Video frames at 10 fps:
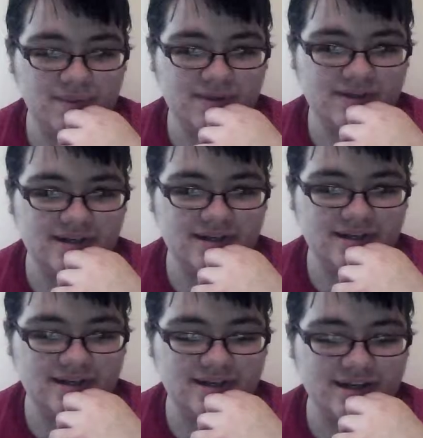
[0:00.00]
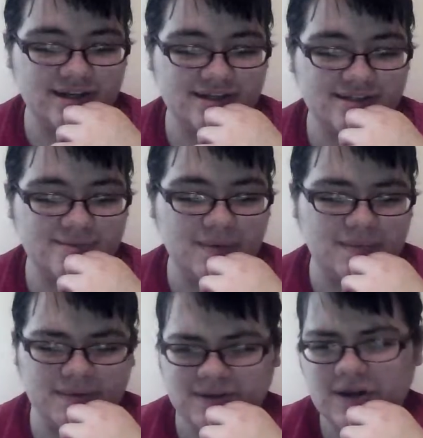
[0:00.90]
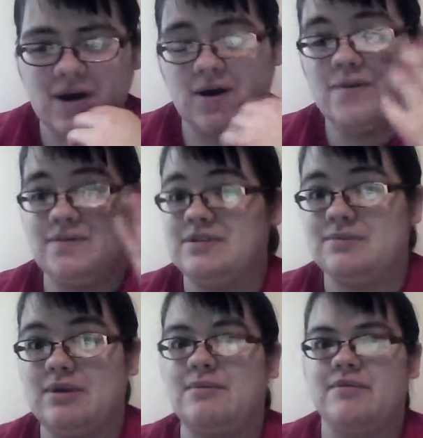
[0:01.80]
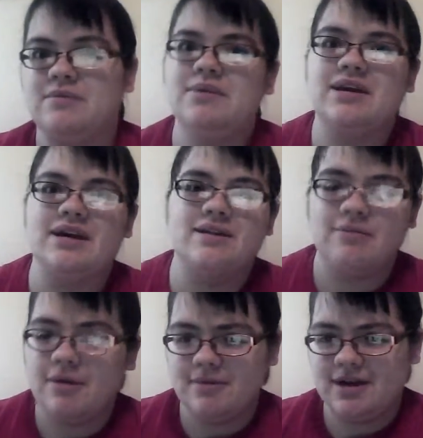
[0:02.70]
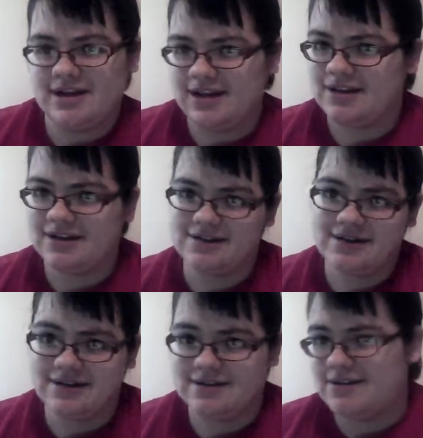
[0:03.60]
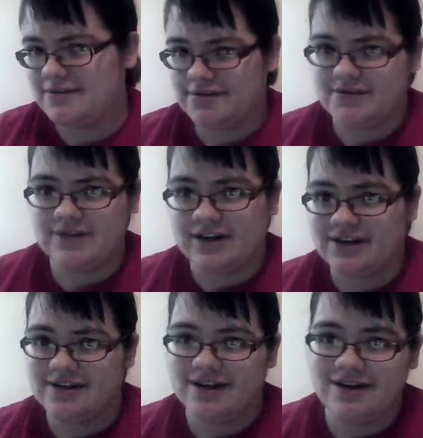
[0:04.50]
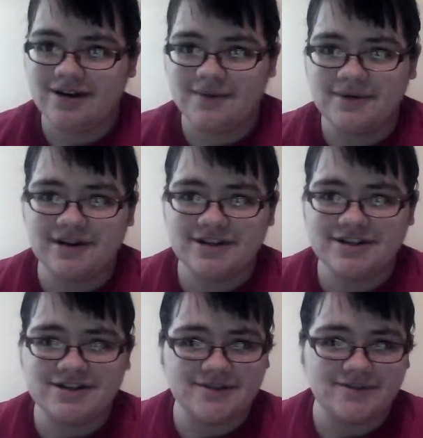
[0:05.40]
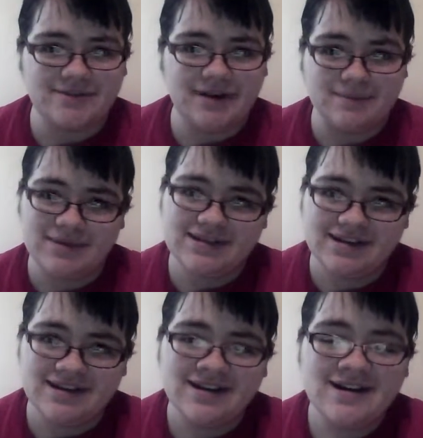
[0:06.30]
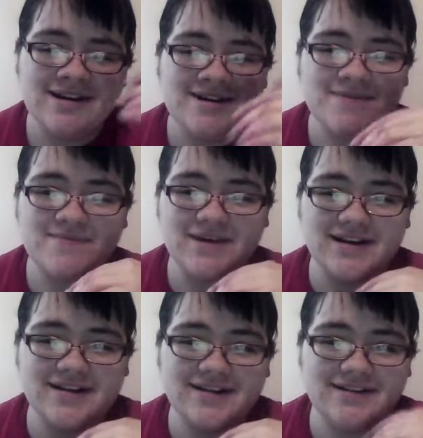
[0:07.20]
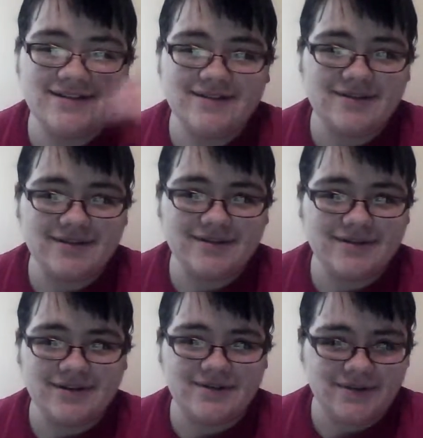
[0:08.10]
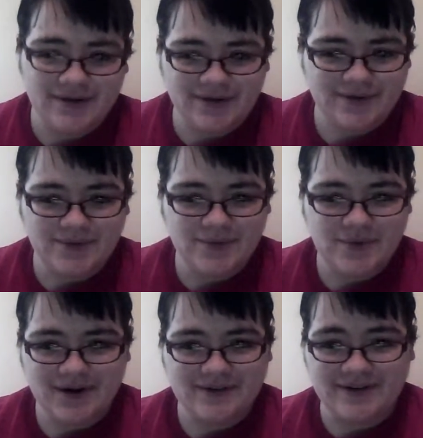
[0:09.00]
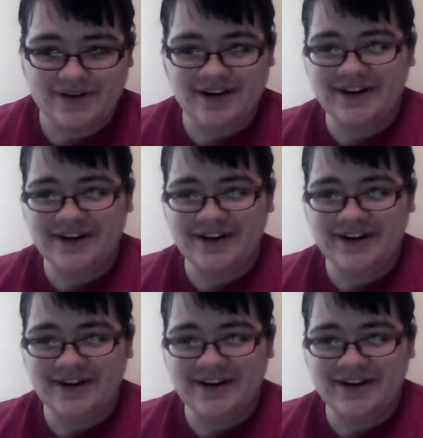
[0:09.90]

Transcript: and Wednesday. I guess probably hopefully sometime over the weekend. Probably not Natalie because Natalie's never freaking online anymore because she's so freaking busy. But good for you, whatever.